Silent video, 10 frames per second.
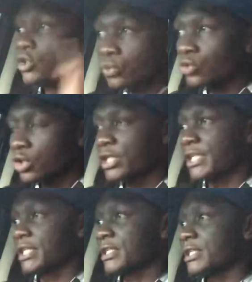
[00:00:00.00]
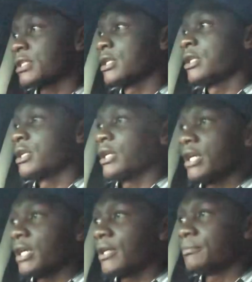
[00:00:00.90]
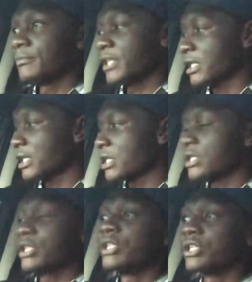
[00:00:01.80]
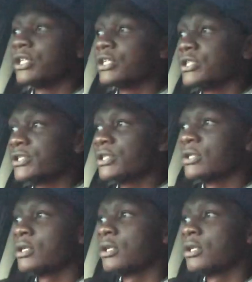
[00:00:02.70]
do not rest um, the other thing is